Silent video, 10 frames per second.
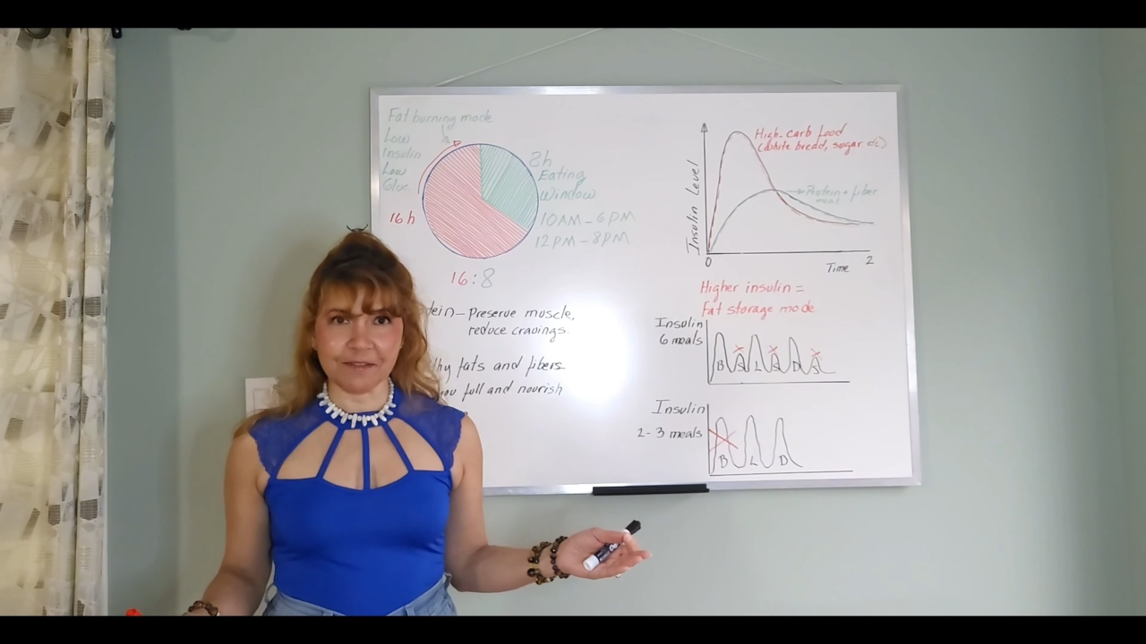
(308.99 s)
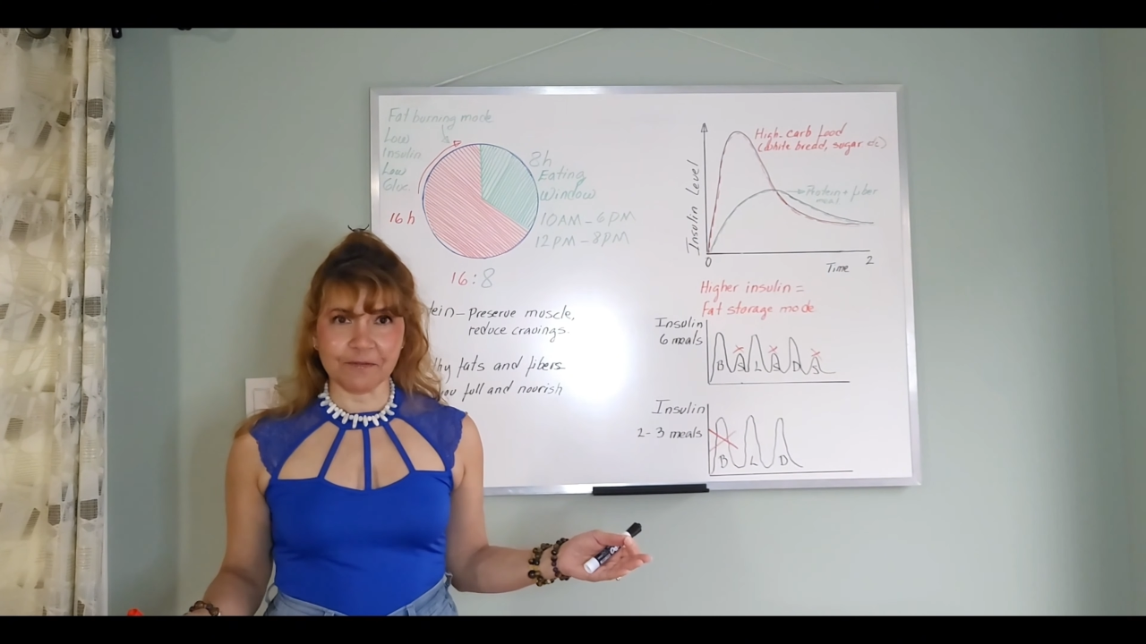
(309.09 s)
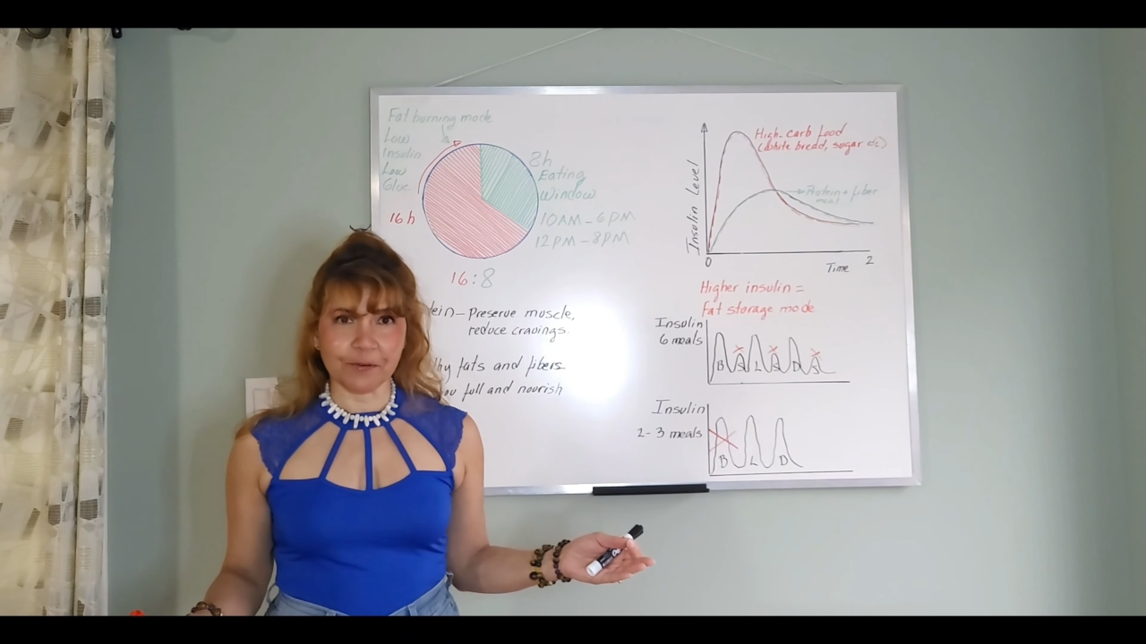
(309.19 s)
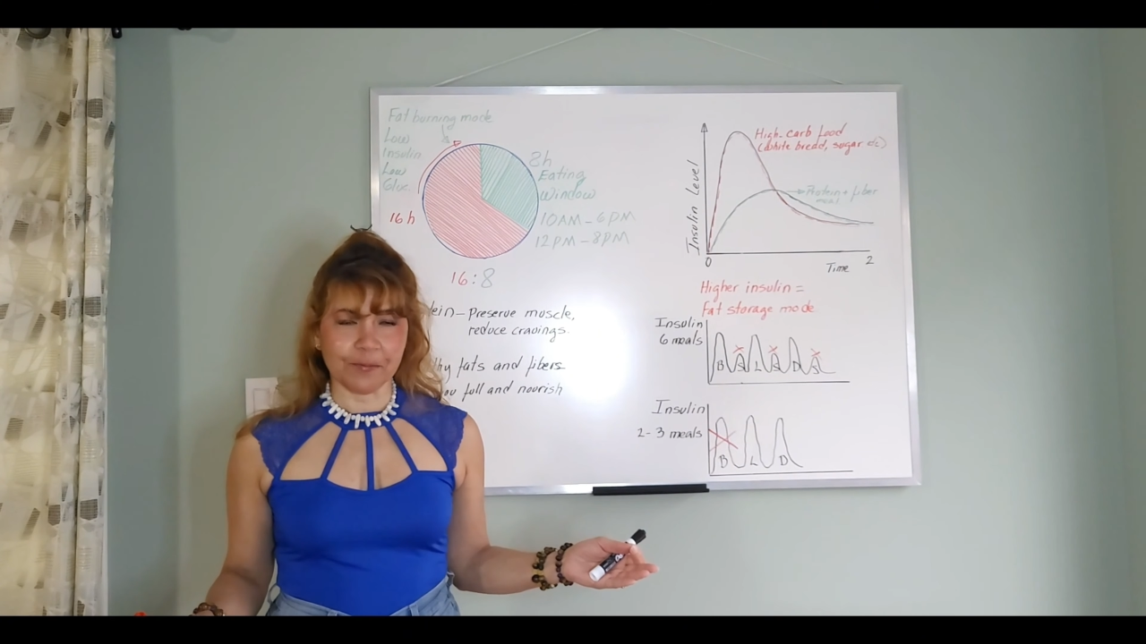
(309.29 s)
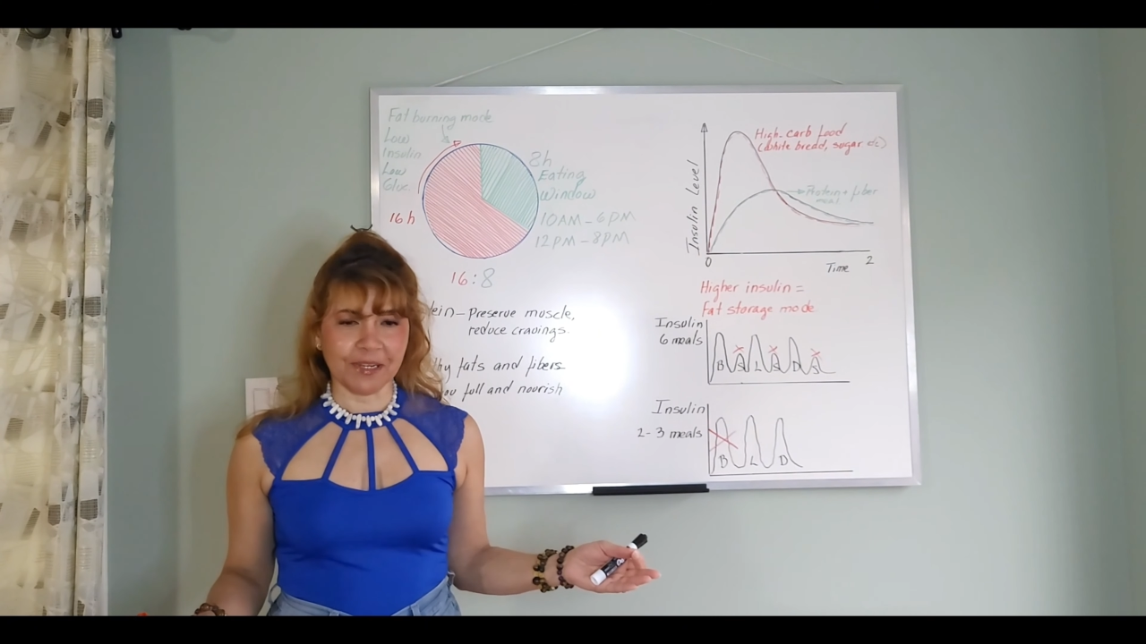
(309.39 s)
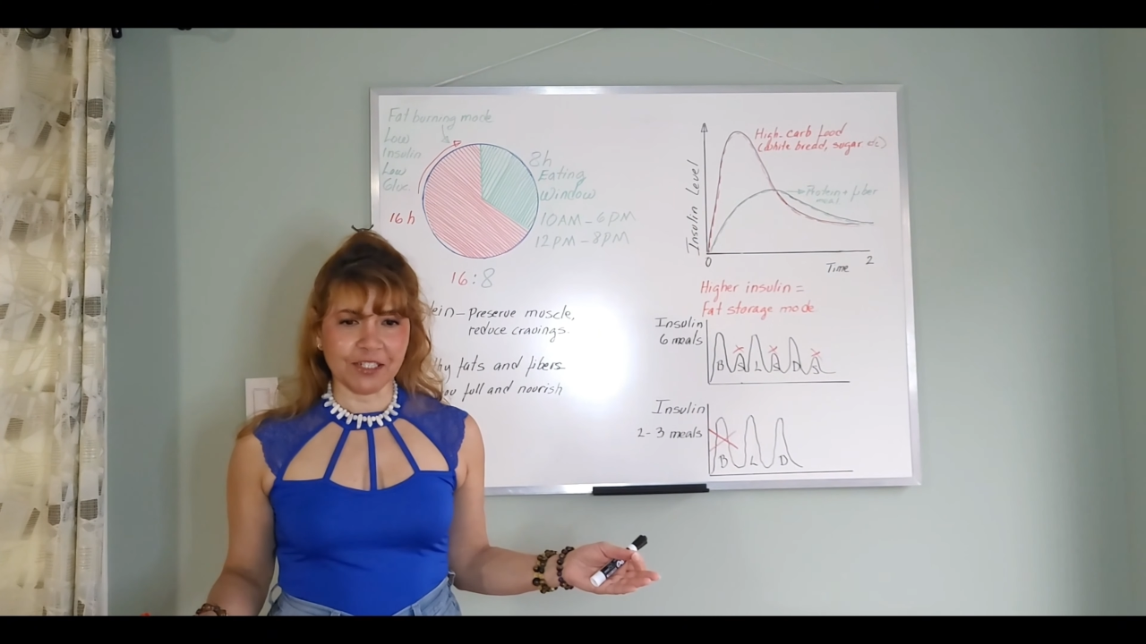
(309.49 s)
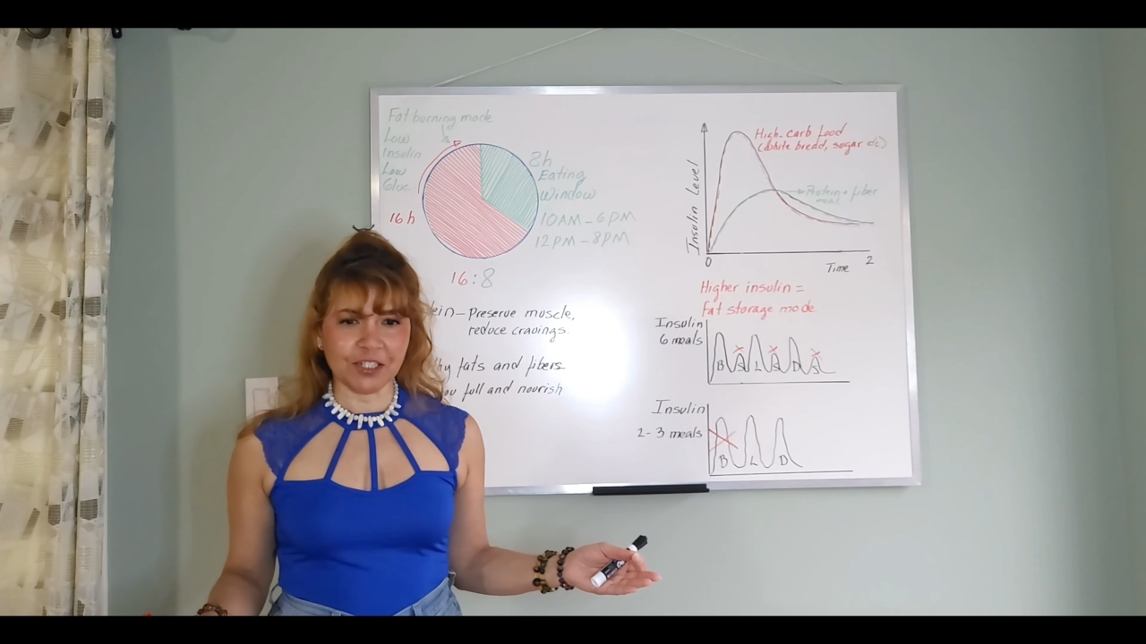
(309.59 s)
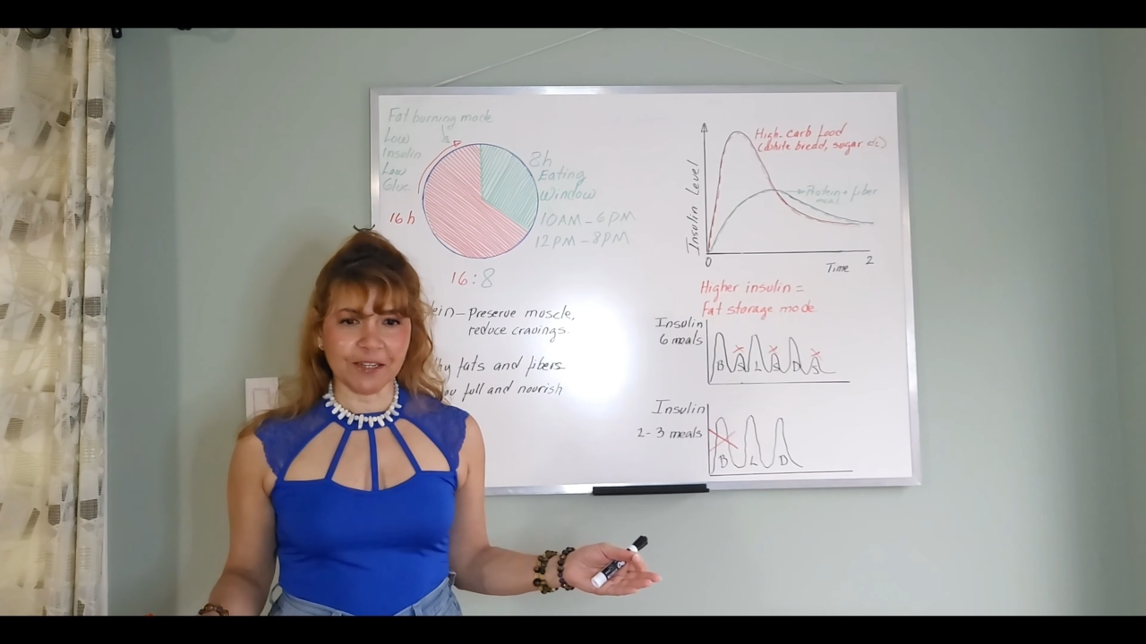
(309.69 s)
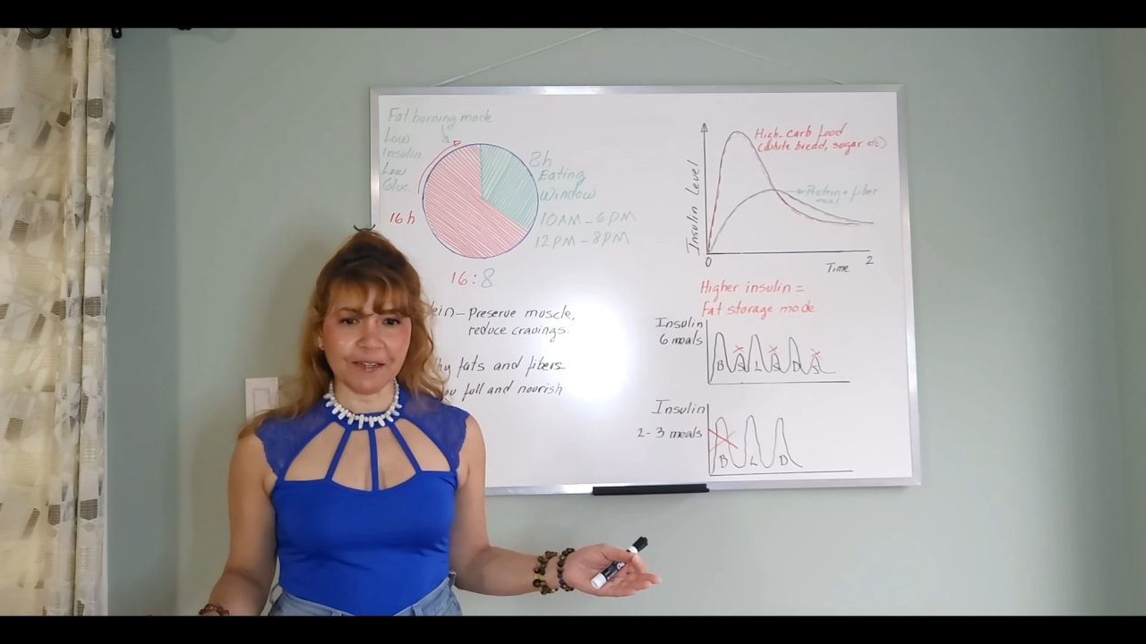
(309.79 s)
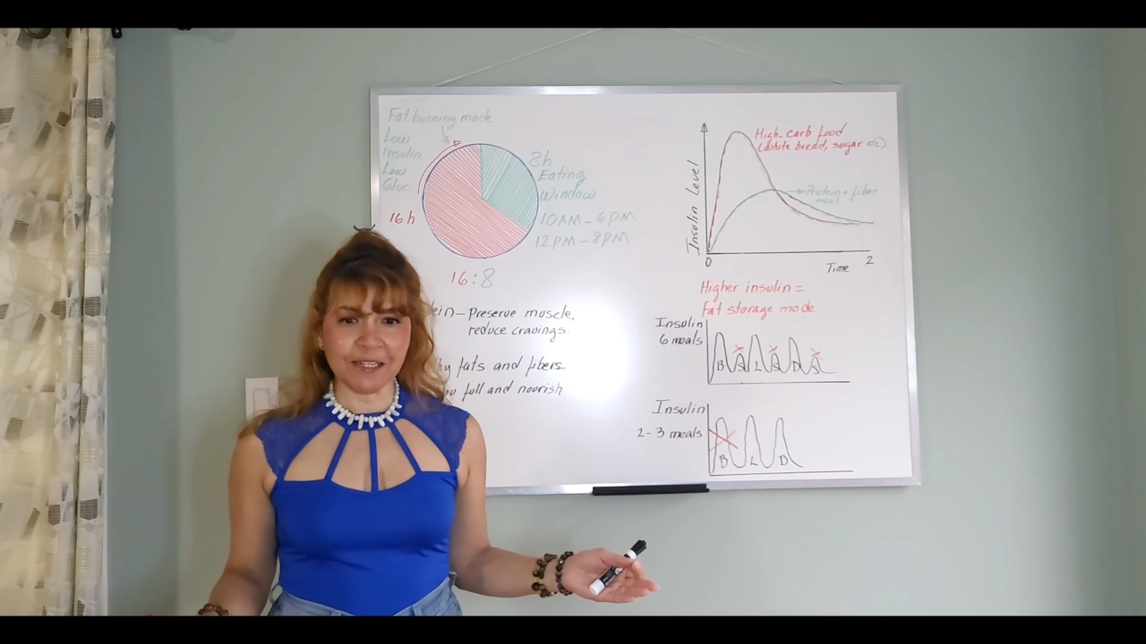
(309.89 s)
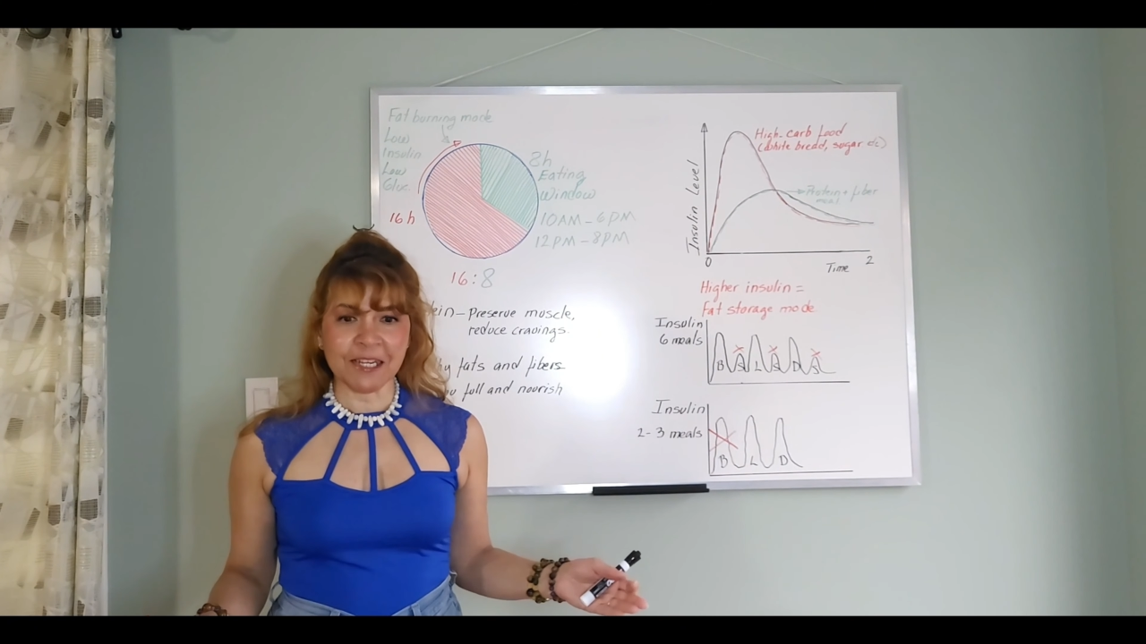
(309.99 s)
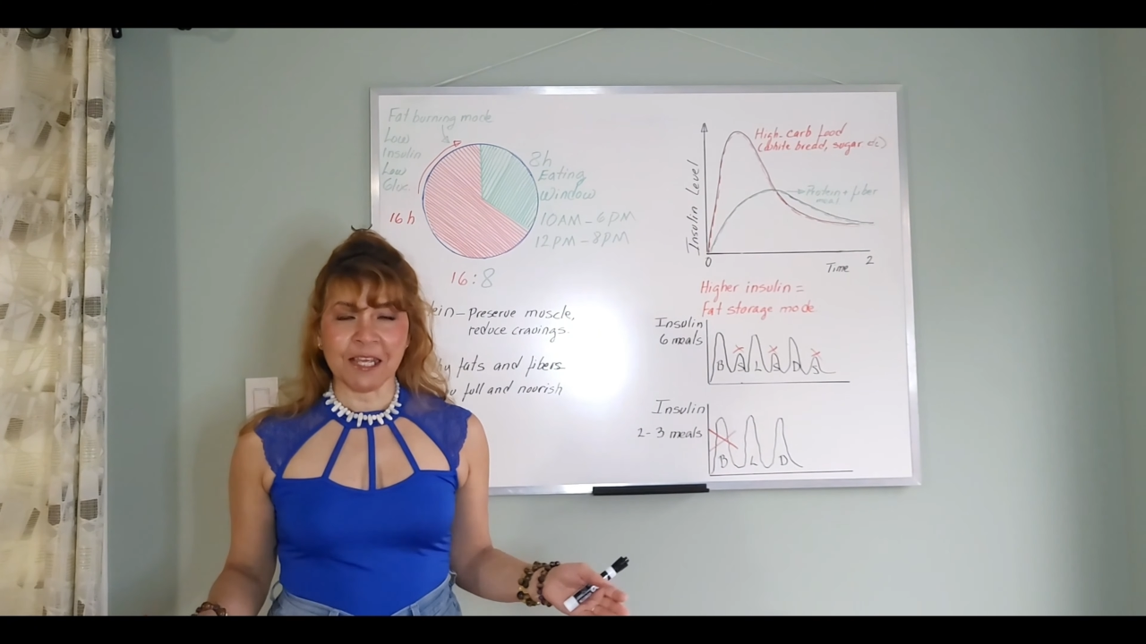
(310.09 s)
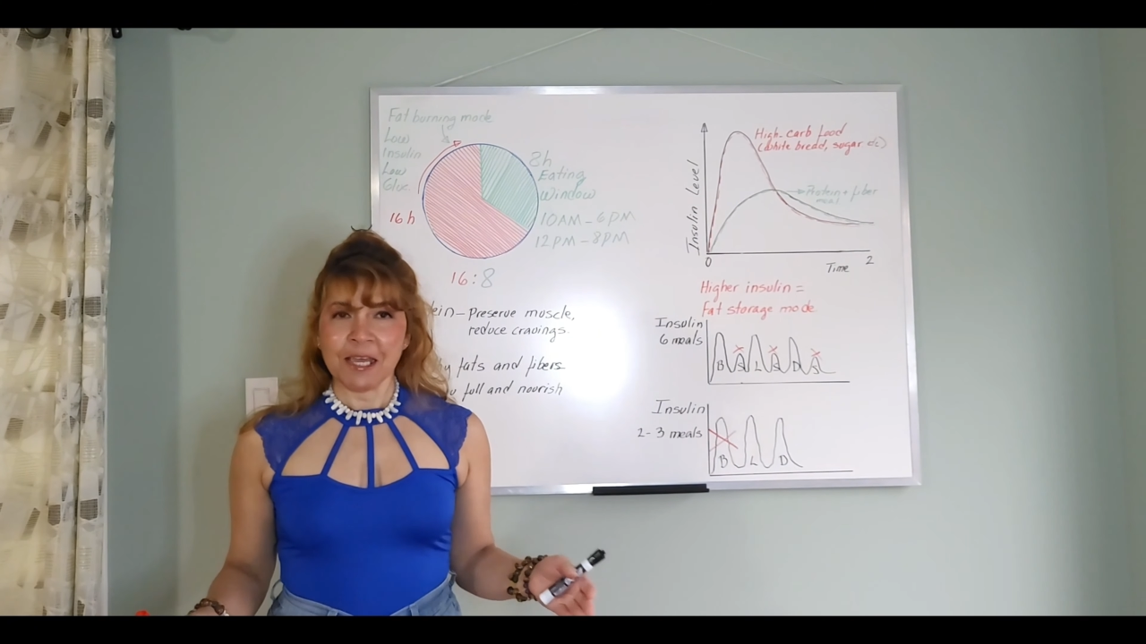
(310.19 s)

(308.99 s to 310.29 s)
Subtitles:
information.